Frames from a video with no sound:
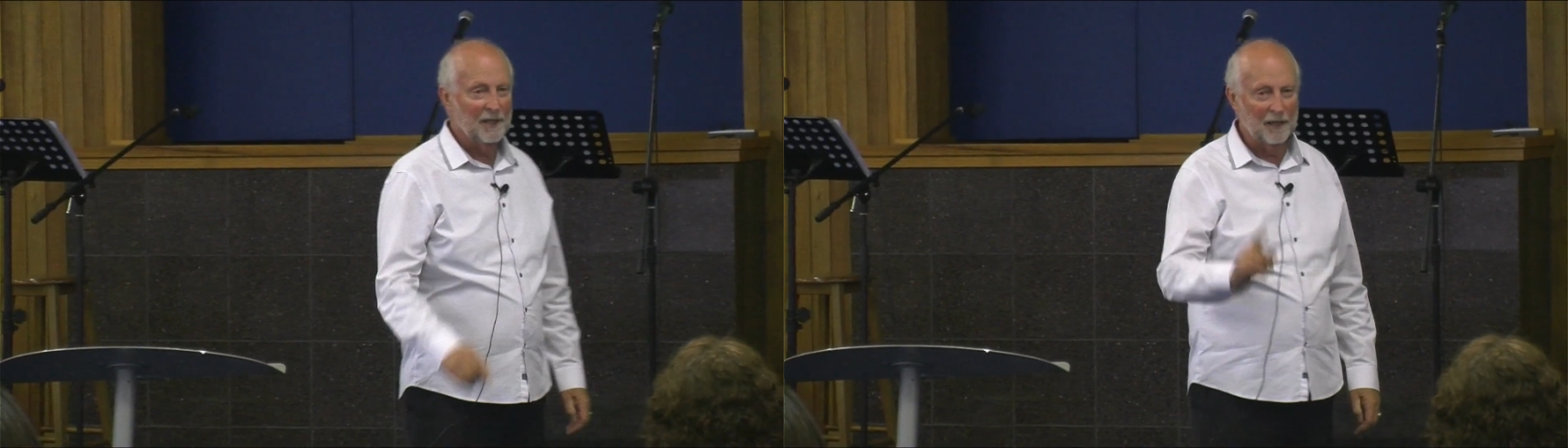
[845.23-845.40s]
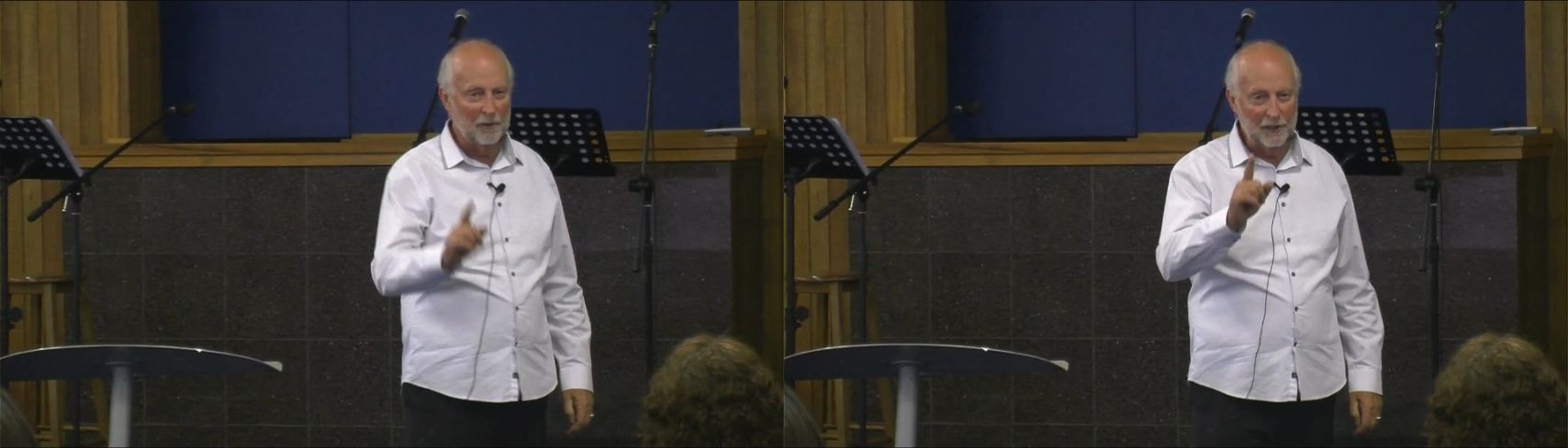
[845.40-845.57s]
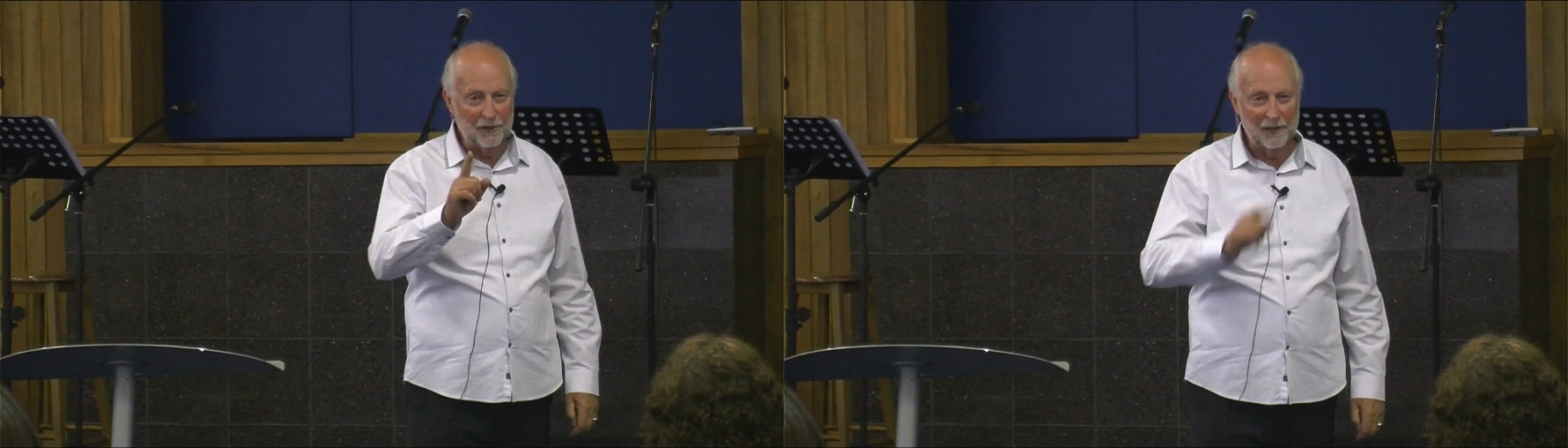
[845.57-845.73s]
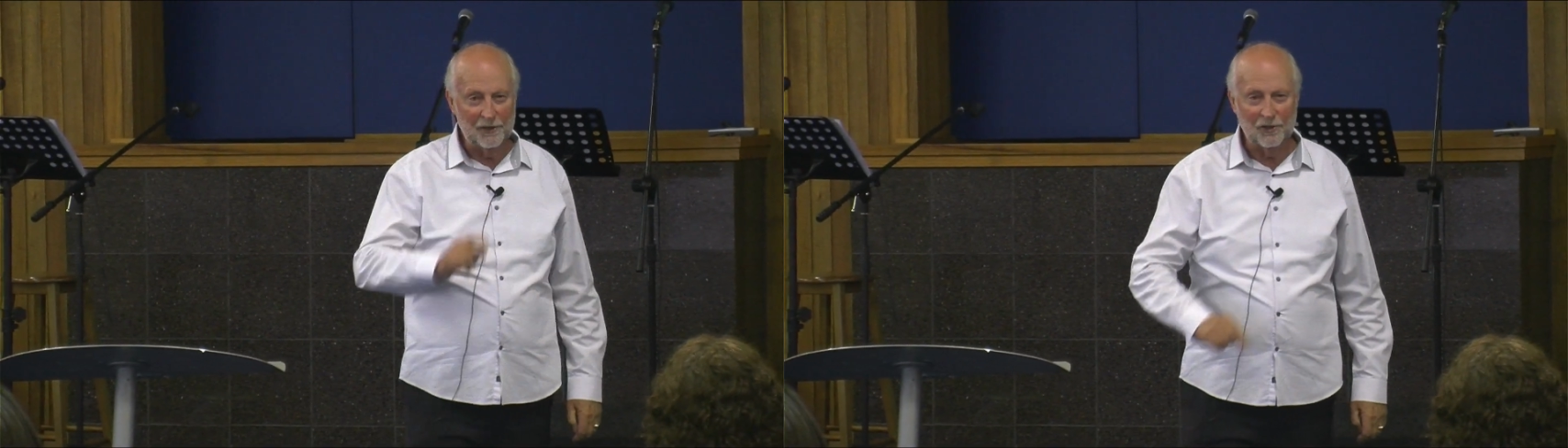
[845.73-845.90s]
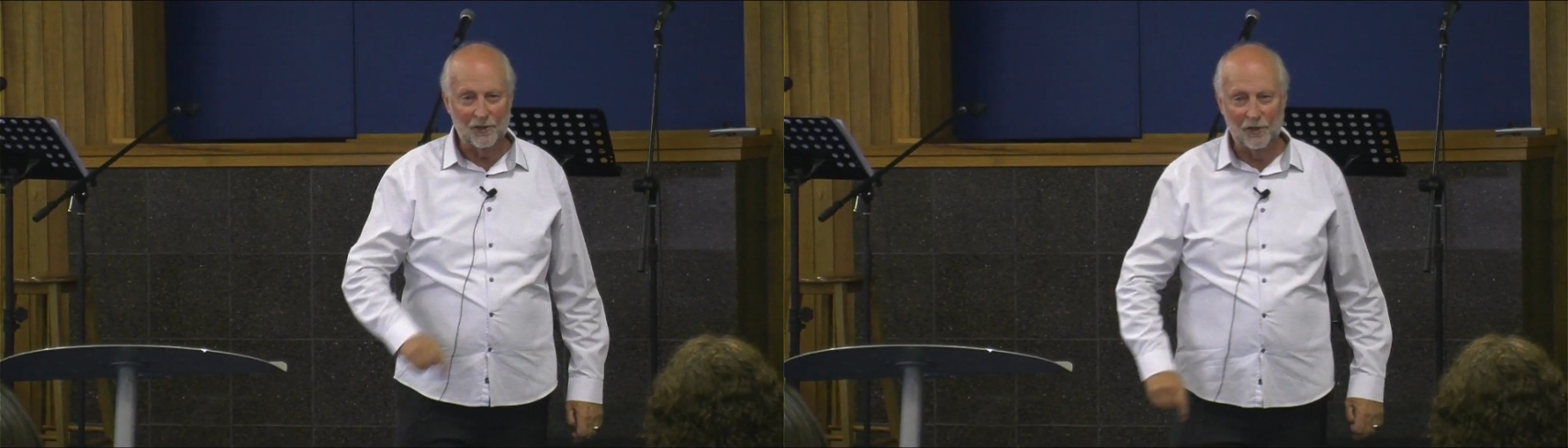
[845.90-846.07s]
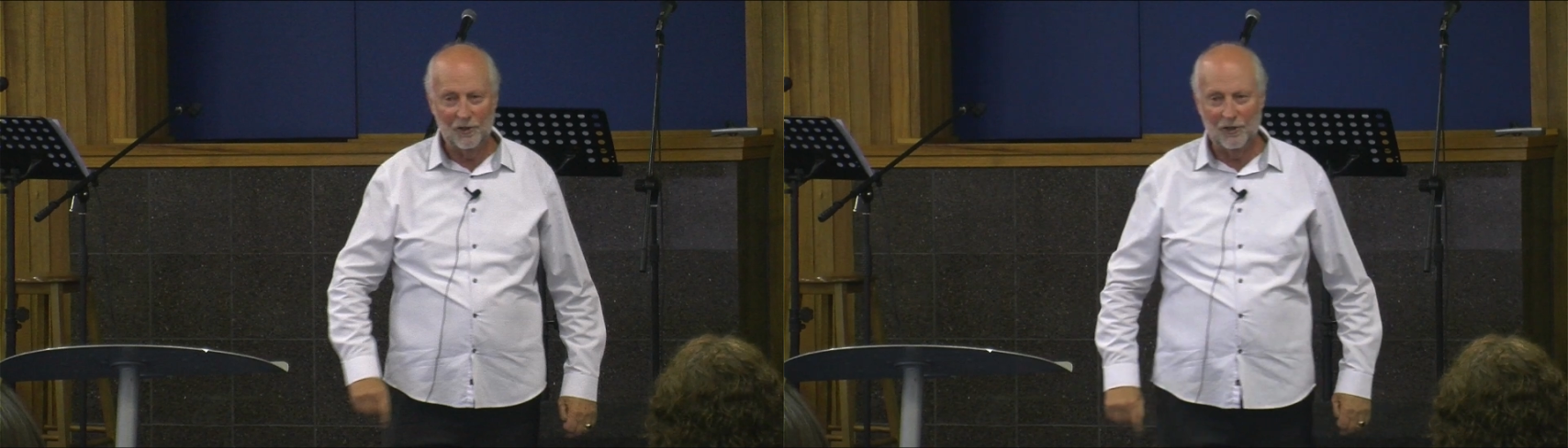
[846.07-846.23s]
You know when
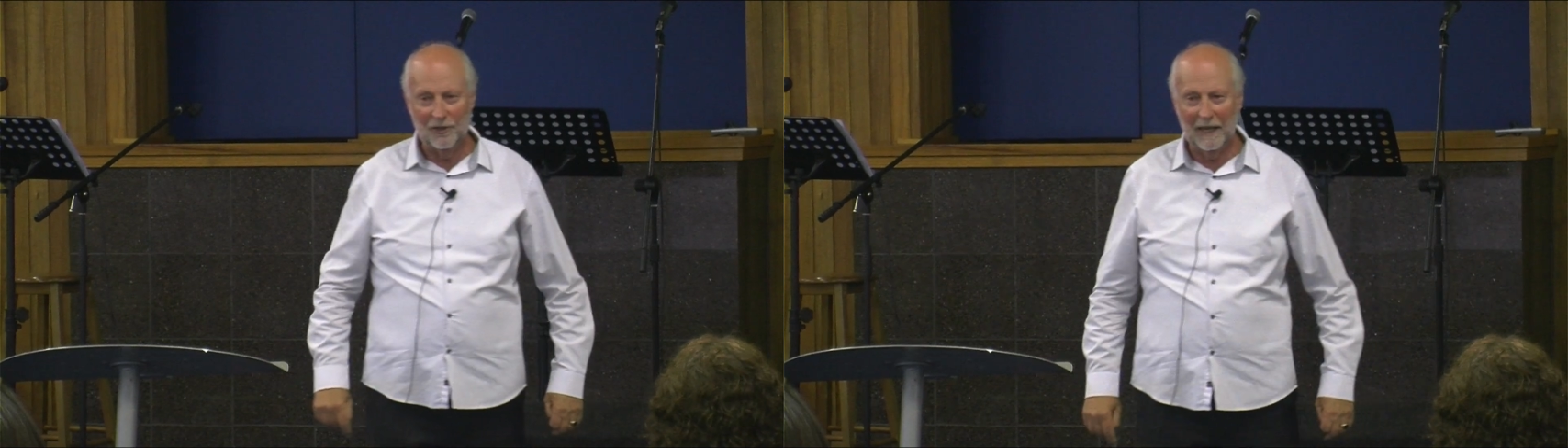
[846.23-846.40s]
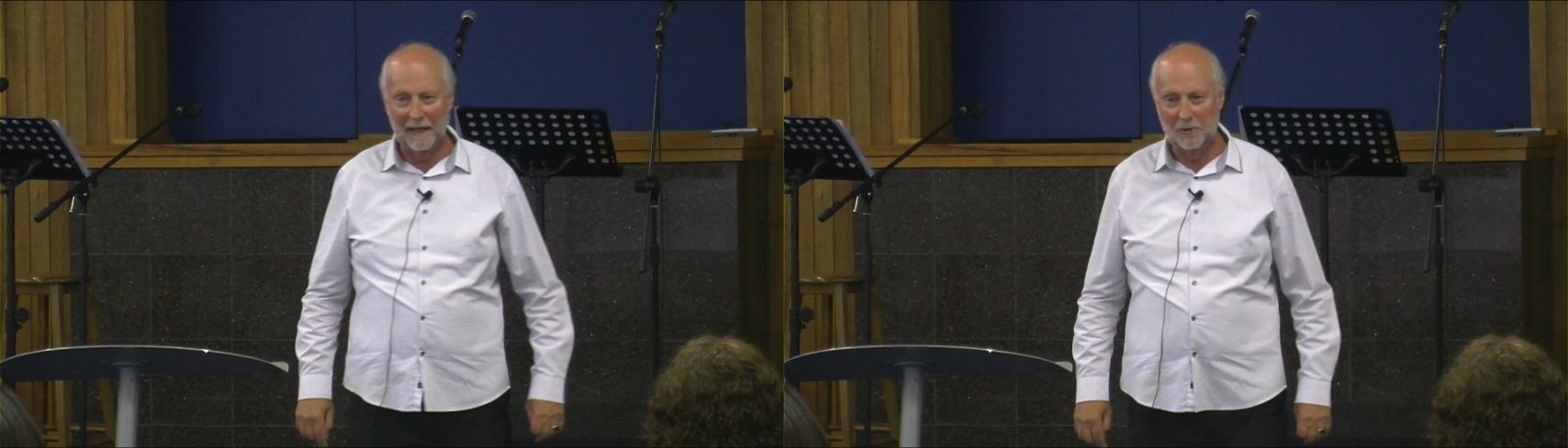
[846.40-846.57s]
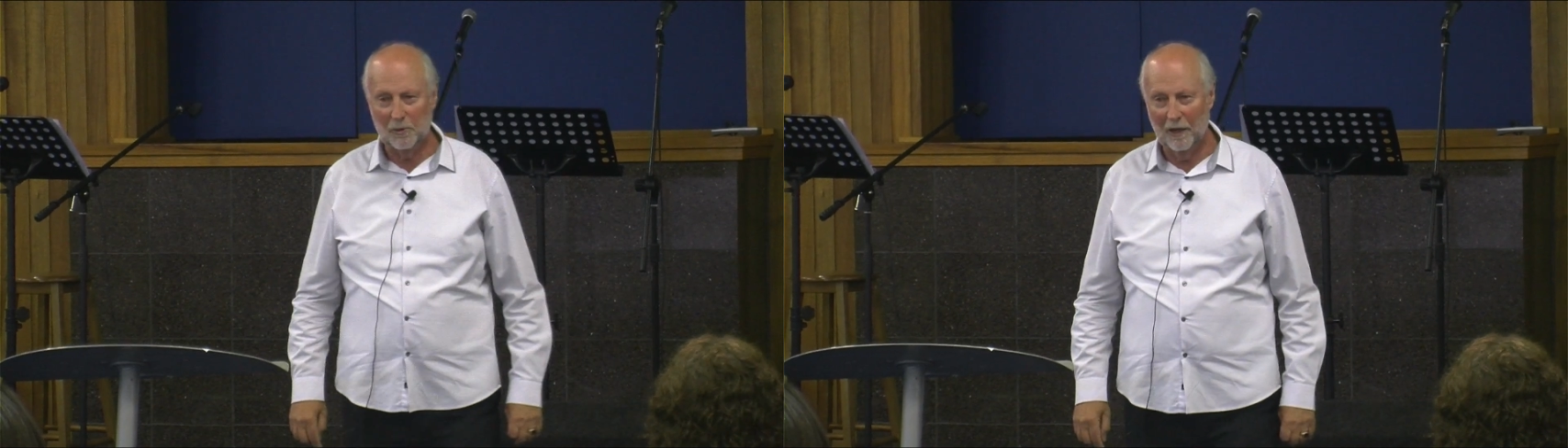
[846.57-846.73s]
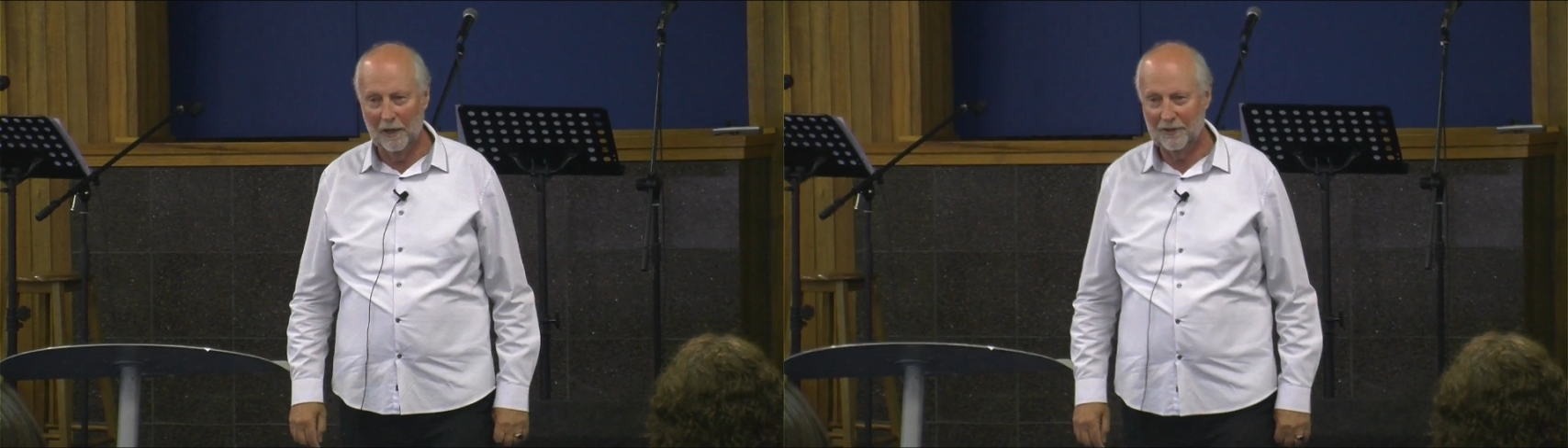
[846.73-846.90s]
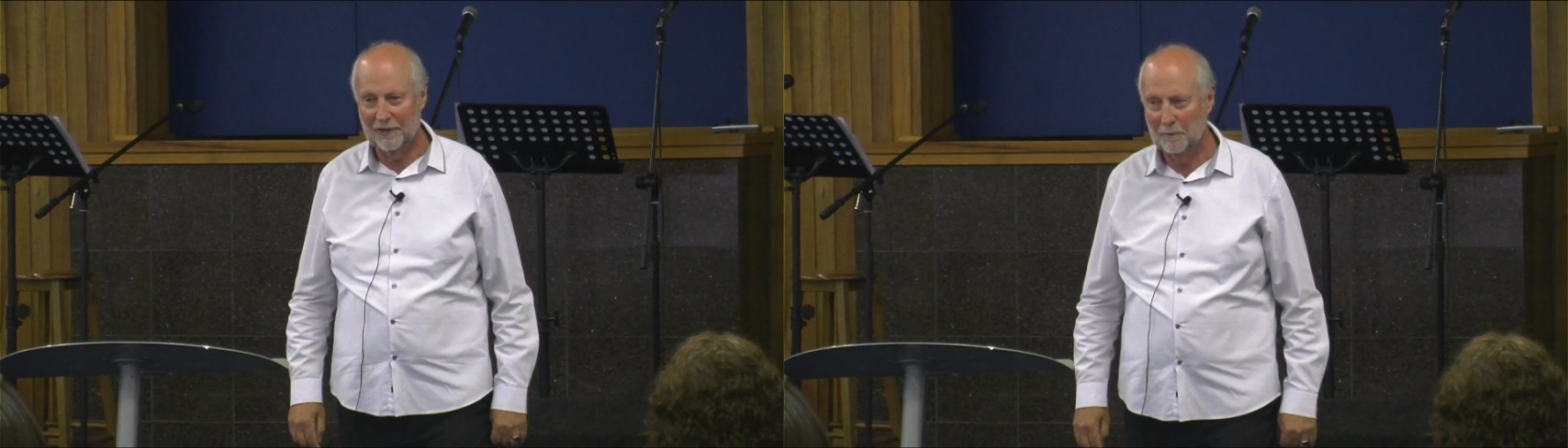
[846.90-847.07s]
Jesus uses your name twice,